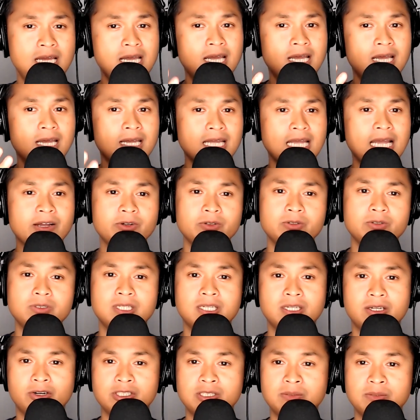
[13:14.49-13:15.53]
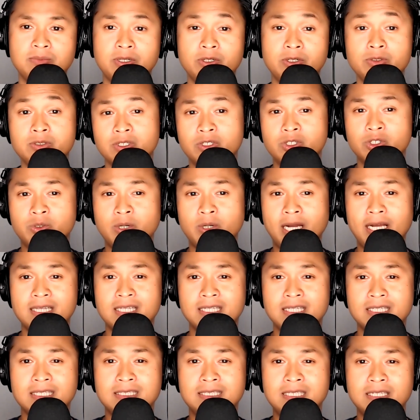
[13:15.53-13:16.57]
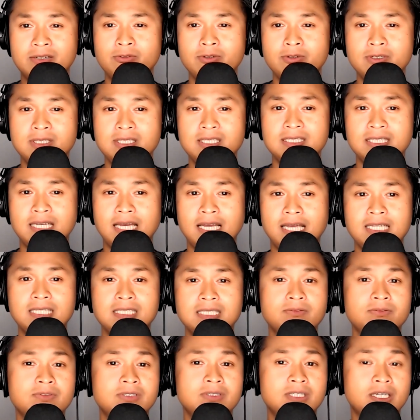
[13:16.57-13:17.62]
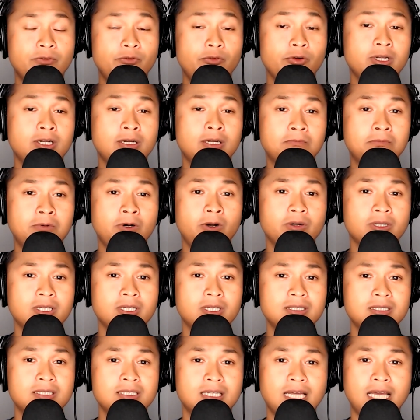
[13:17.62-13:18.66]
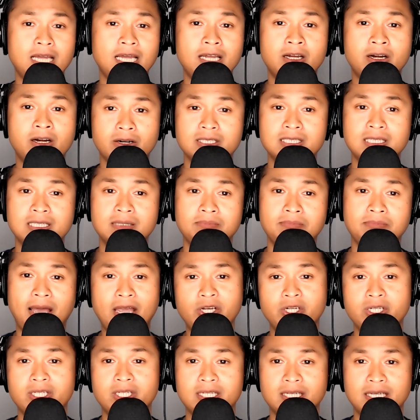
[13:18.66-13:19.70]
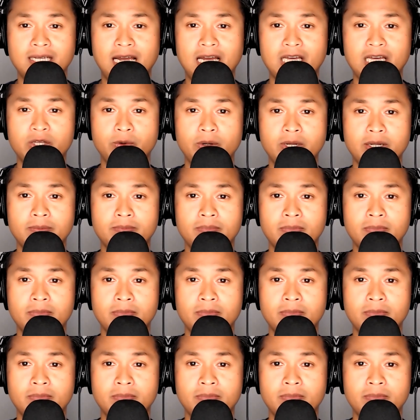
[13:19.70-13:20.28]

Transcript: Counters can also be used to track the different states of different components like cards in Magic the Gathering.